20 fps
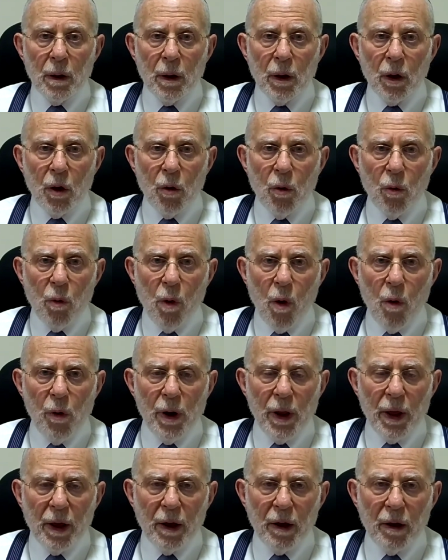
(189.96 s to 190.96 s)

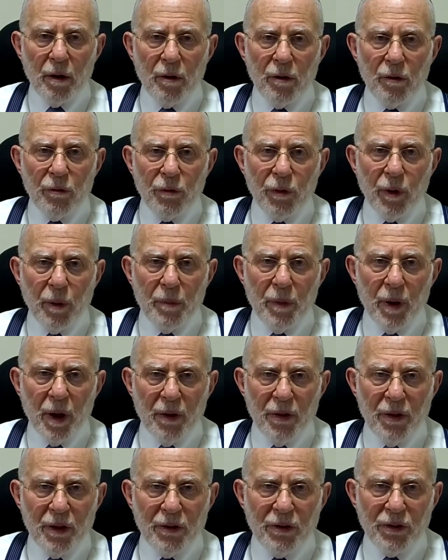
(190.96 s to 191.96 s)
Quoting from
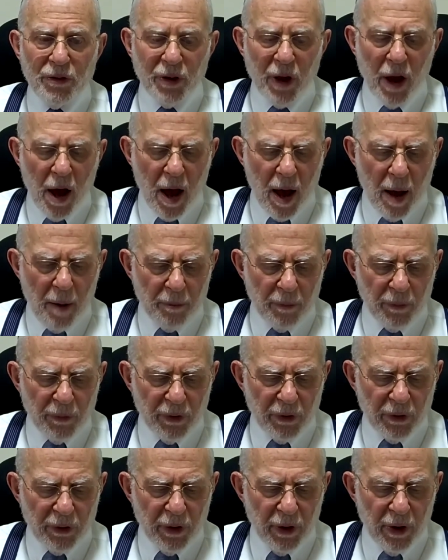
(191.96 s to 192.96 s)
the
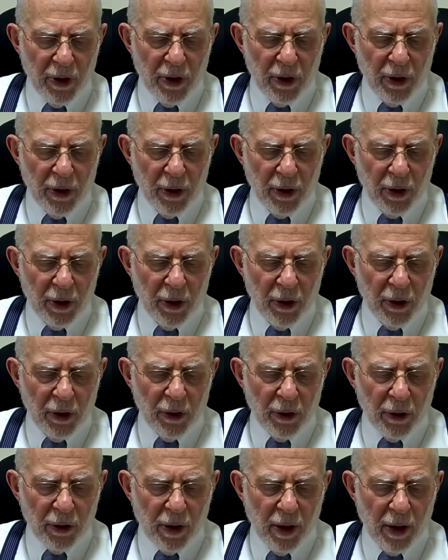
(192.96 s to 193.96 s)
Psalms,
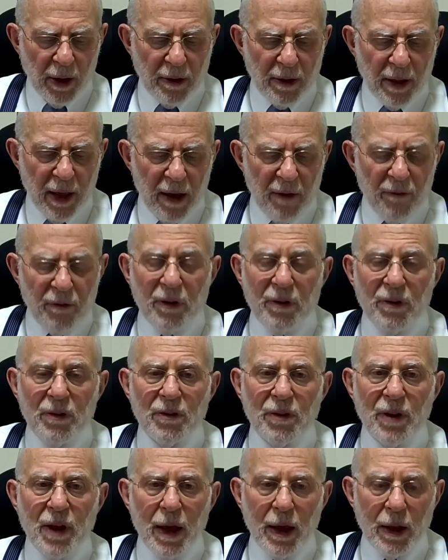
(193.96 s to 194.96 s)
King David
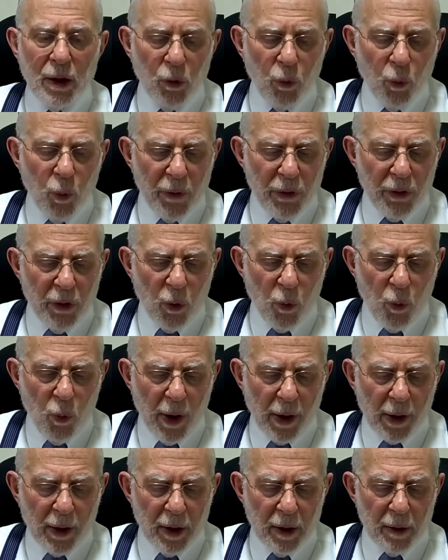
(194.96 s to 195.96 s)
said, when the
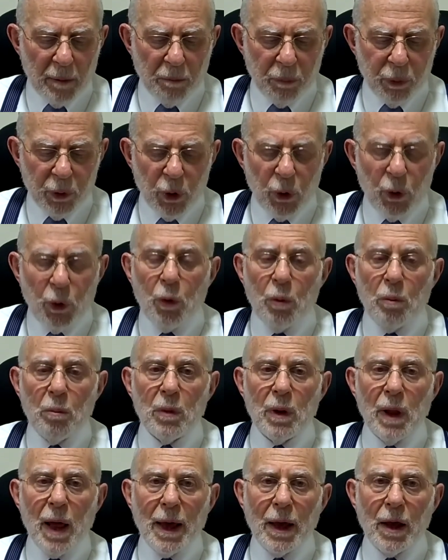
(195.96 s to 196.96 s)
wicked bloom
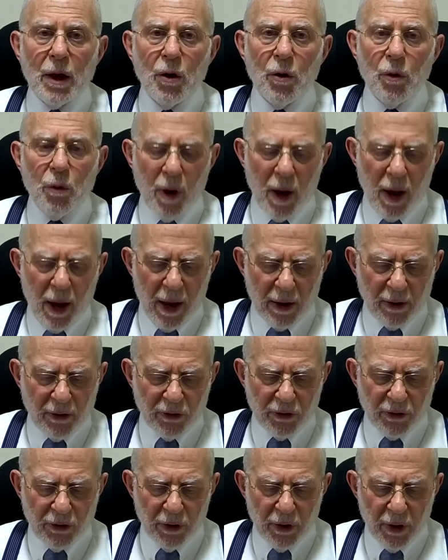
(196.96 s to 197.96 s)
like
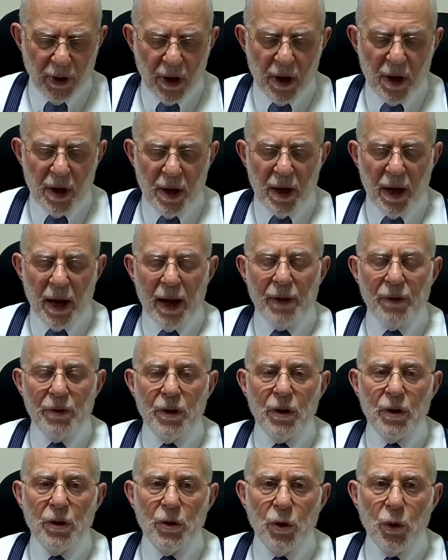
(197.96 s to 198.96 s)
grass and
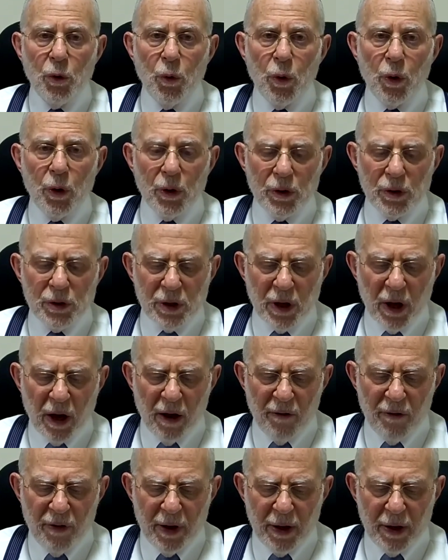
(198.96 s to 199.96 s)
the doers
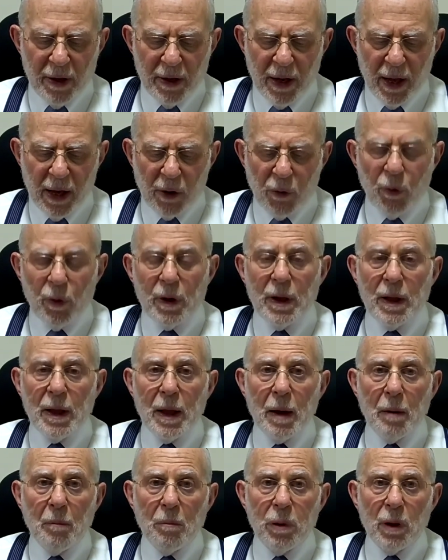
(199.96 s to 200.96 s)
of
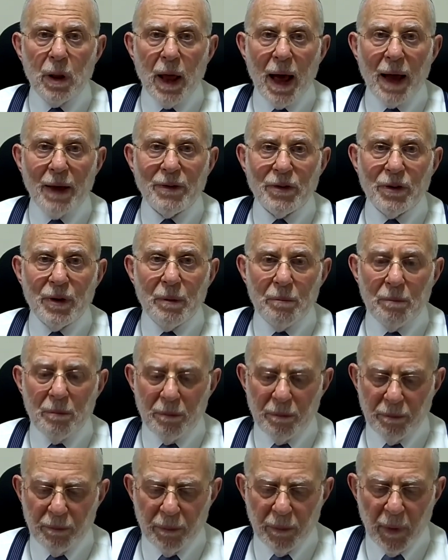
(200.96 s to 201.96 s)
iniquity blossom,
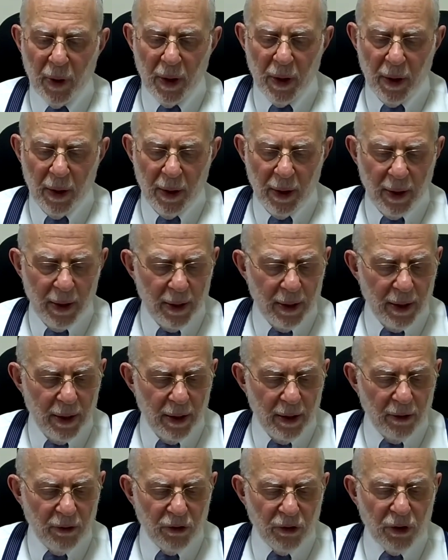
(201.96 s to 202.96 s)
it
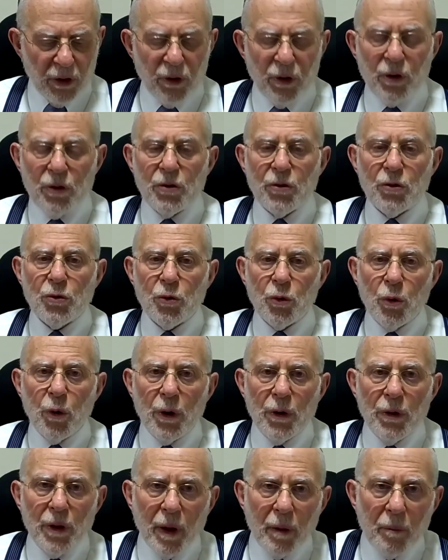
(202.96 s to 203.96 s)
is to destroy
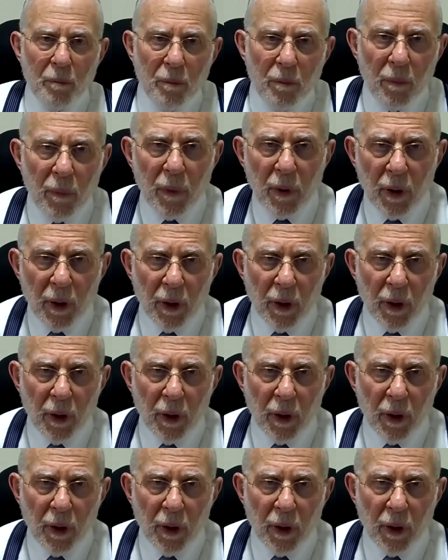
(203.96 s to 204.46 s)
them